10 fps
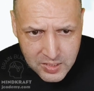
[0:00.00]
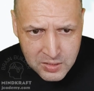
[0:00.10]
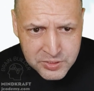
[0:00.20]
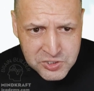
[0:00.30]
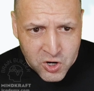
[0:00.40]

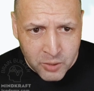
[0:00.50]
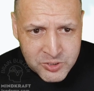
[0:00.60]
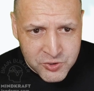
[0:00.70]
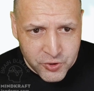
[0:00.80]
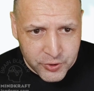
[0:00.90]
this common
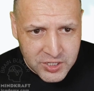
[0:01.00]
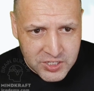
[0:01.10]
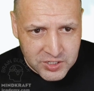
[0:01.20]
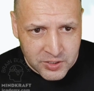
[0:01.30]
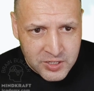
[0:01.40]
stroke
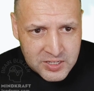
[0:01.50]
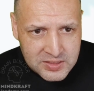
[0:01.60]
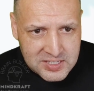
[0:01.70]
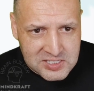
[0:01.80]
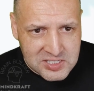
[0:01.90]
here.
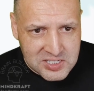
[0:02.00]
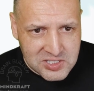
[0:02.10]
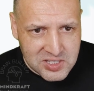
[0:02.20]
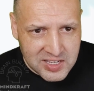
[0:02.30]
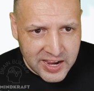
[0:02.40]
This
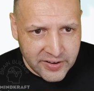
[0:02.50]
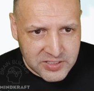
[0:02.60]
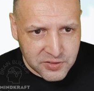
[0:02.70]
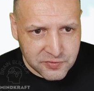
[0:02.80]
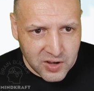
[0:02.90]
is the
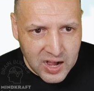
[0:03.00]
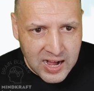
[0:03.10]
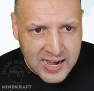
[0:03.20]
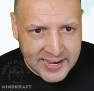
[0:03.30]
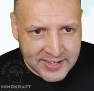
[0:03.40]
character for
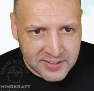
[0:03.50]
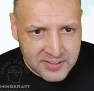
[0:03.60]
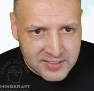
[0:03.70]
I.